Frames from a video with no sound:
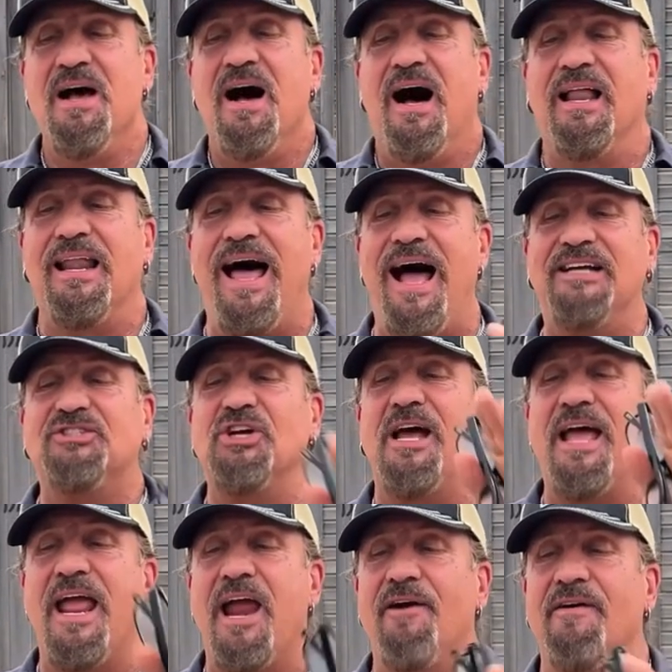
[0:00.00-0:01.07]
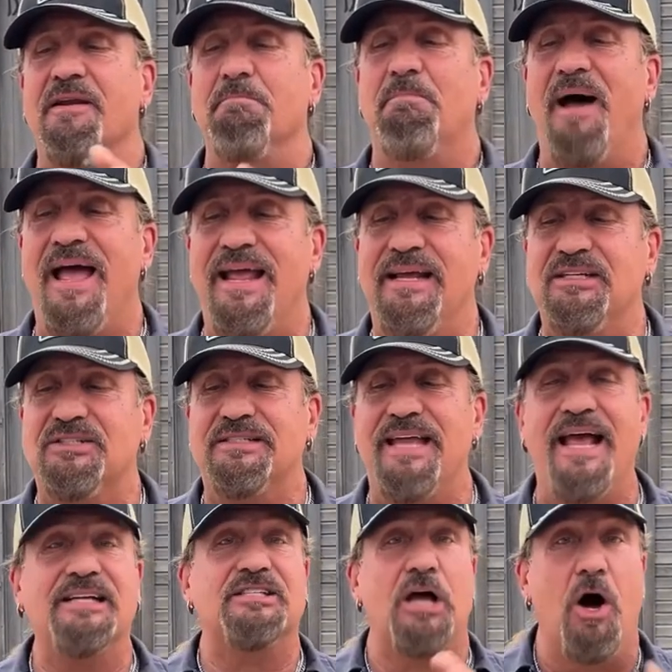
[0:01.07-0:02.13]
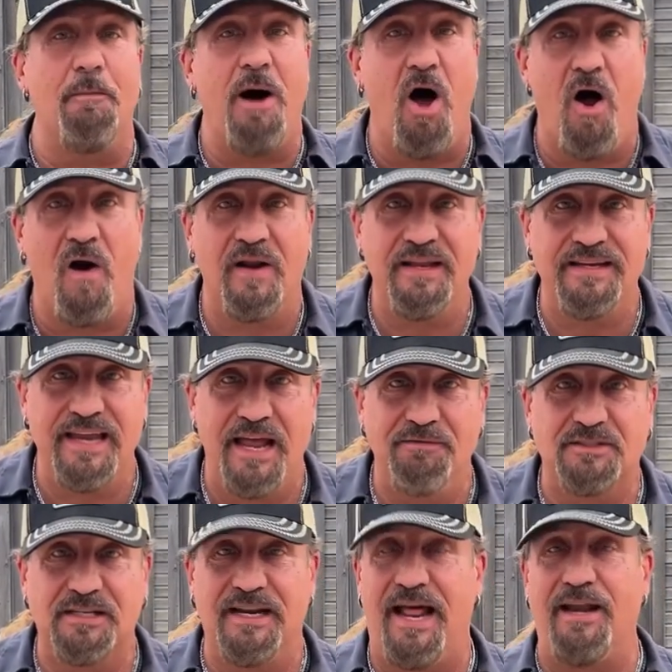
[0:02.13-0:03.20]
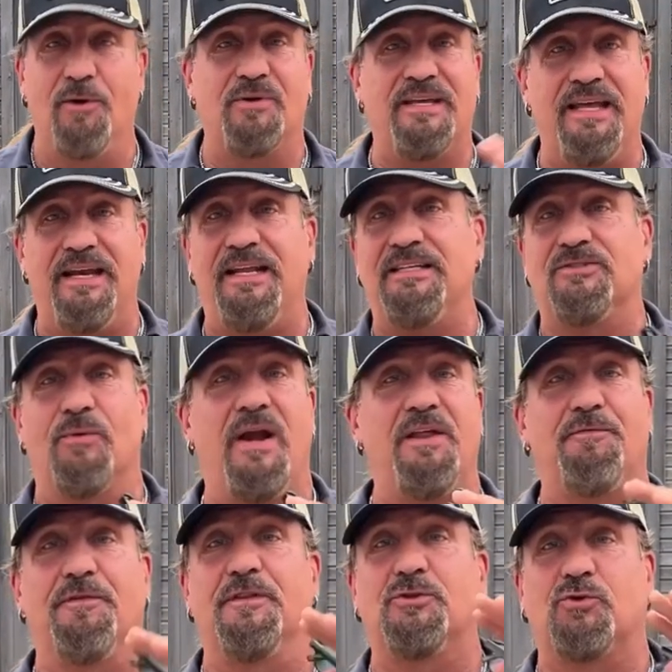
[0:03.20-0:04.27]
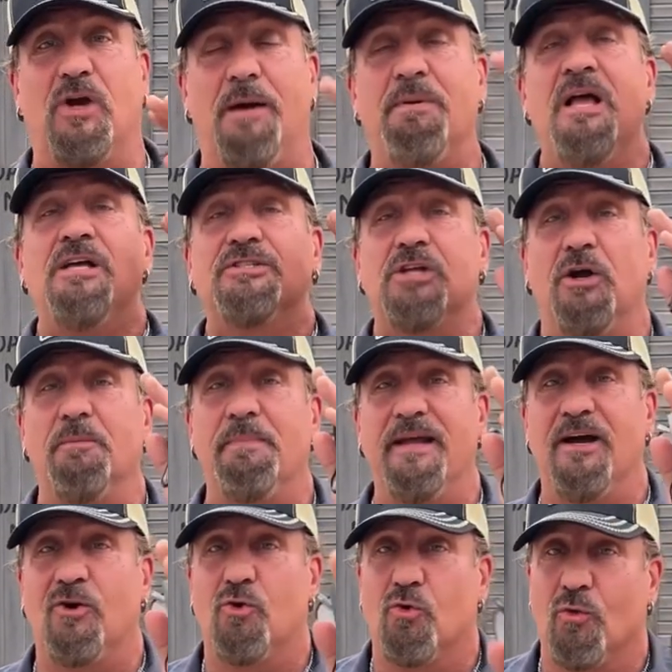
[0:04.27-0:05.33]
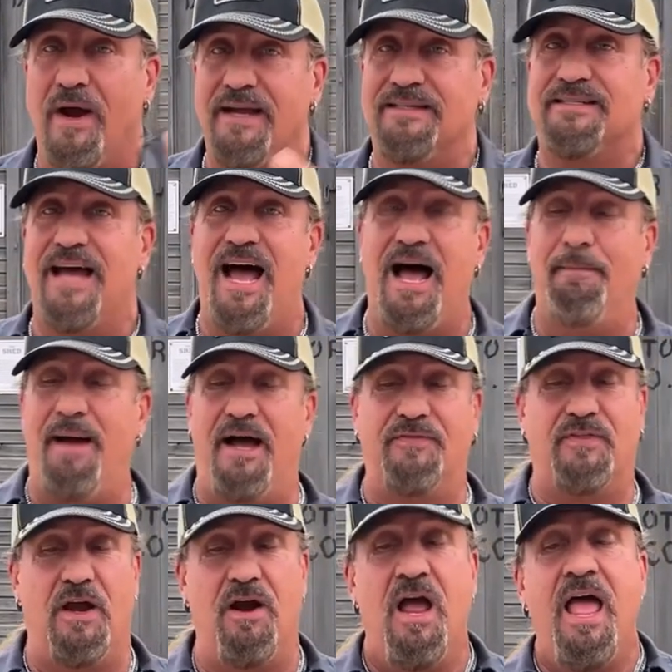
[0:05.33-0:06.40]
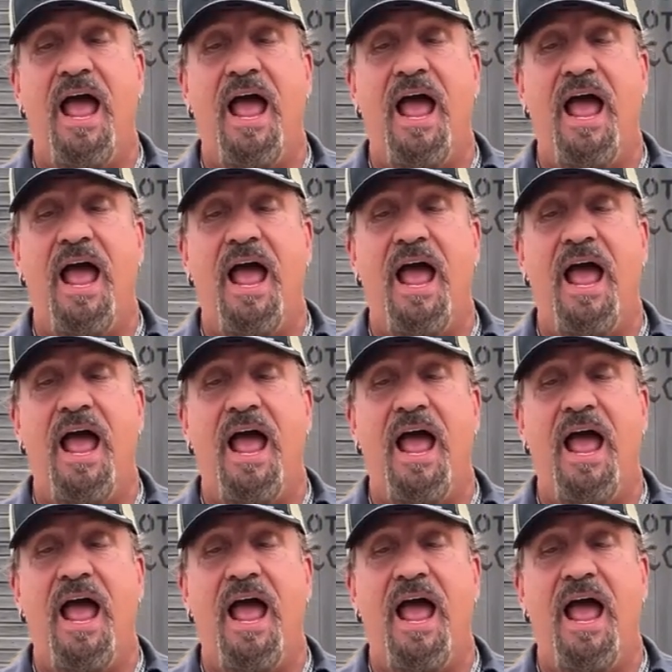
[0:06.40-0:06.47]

Elijah Heron Bays, Texoma Harley Davidson. I know Kenny's ready for the trip. It's going to be a great time out there.